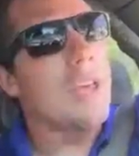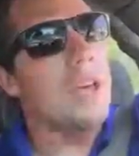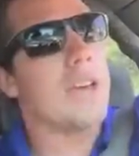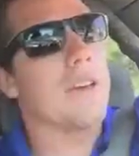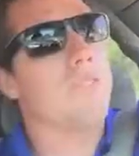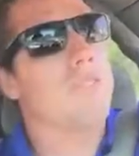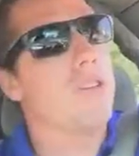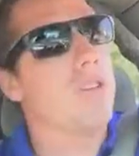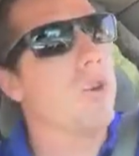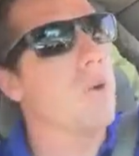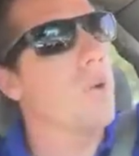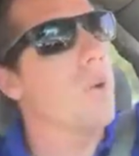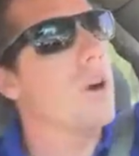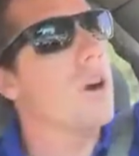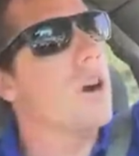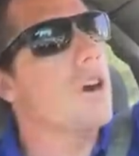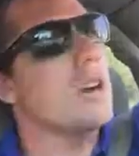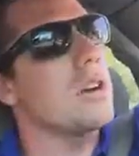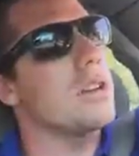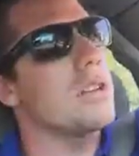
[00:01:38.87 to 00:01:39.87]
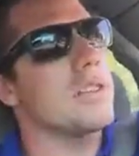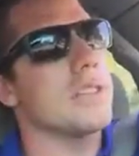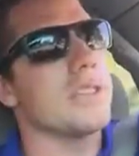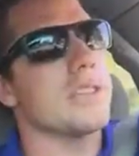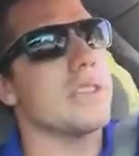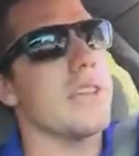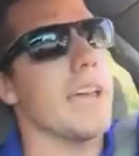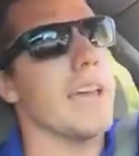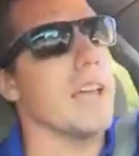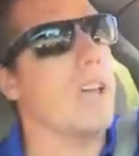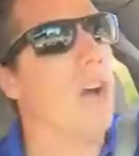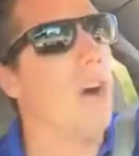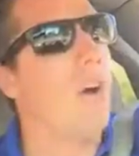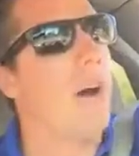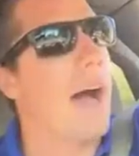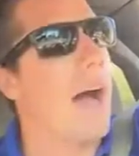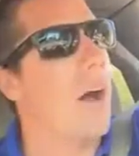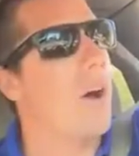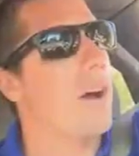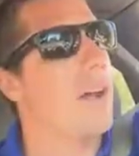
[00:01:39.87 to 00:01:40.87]
If you were to say go
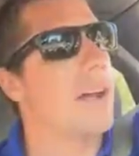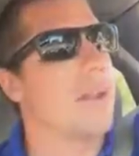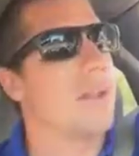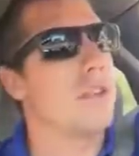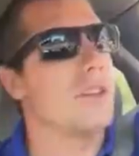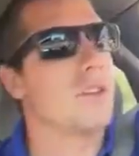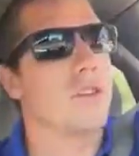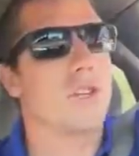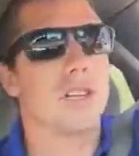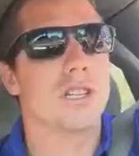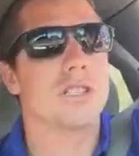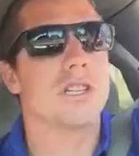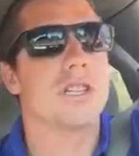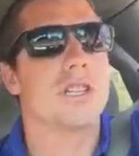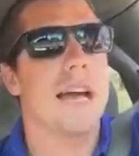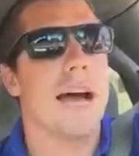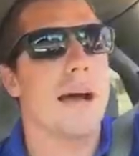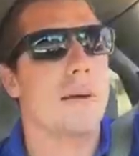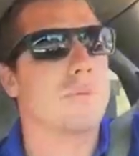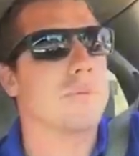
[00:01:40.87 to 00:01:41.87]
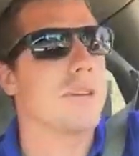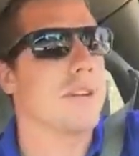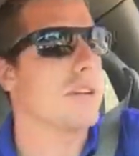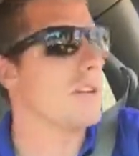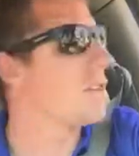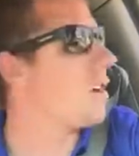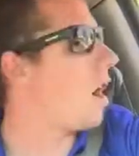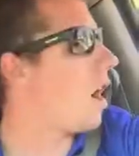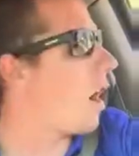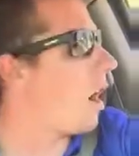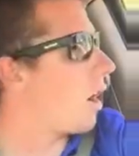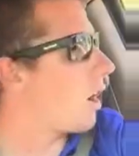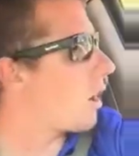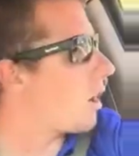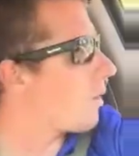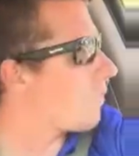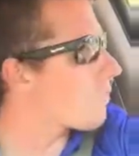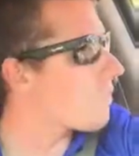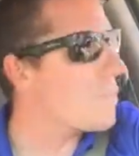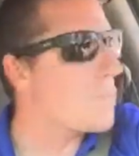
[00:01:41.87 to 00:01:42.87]
out and you just adopted a dog
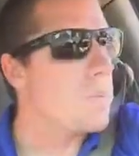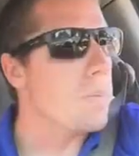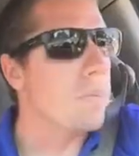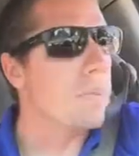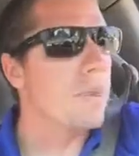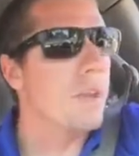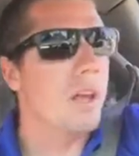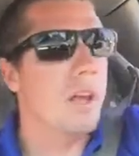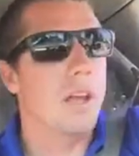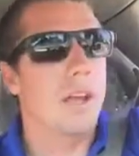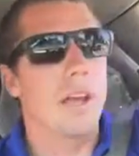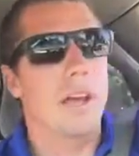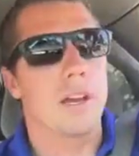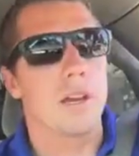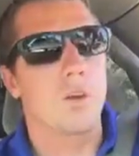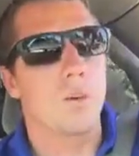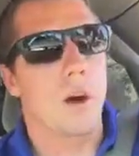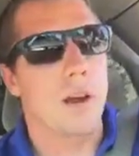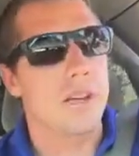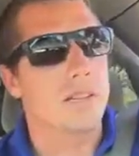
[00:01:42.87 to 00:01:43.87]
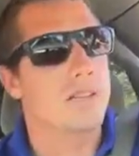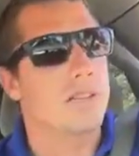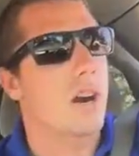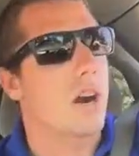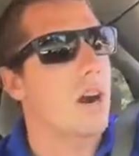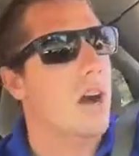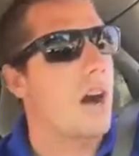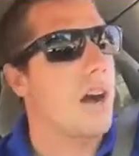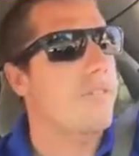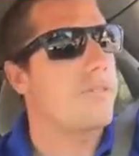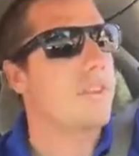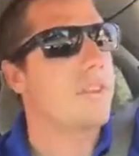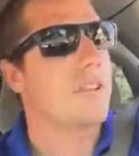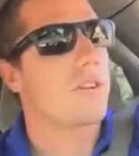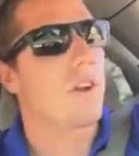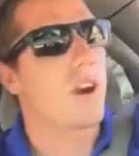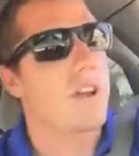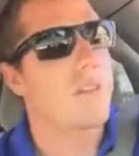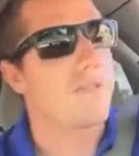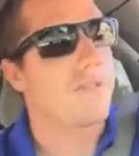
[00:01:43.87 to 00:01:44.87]
and you want to start off on
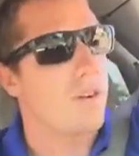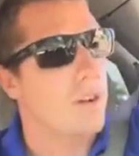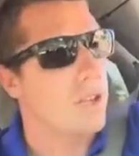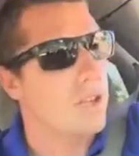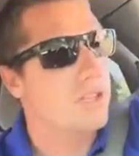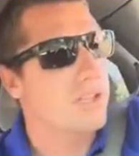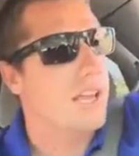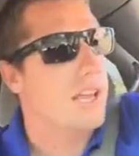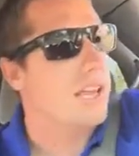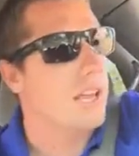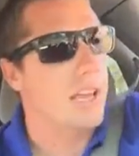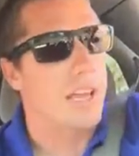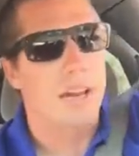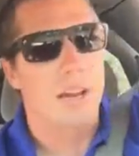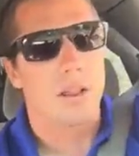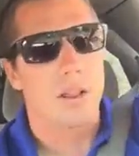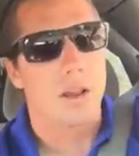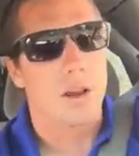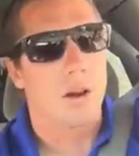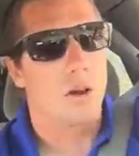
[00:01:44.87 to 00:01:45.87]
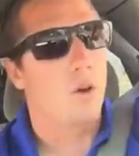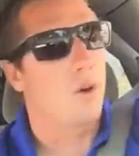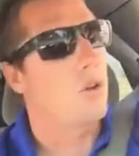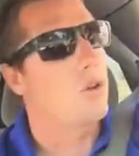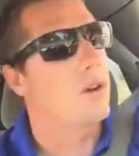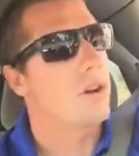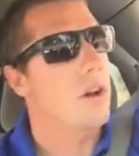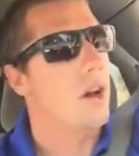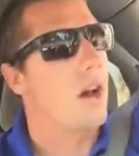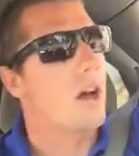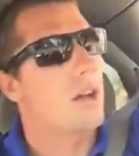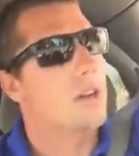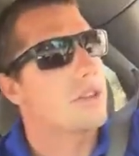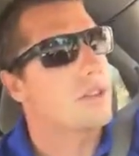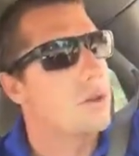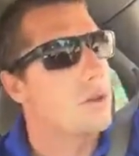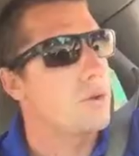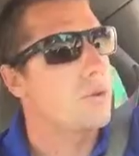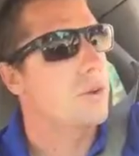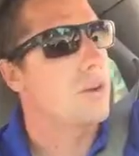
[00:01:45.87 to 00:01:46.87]
the right foot, you say you get a little older dog, a
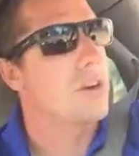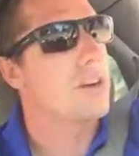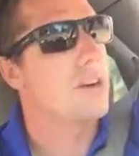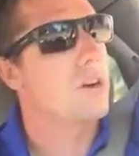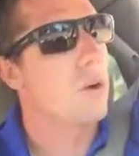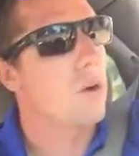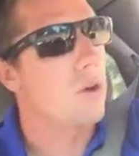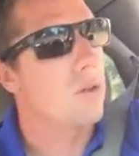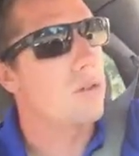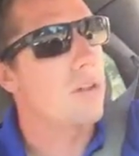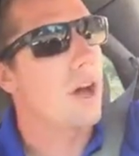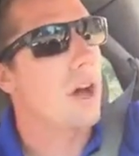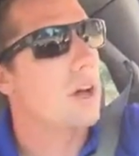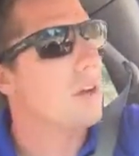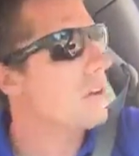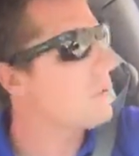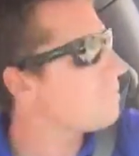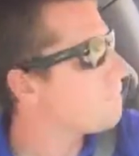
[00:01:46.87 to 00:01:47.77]
2-3-year-old dog.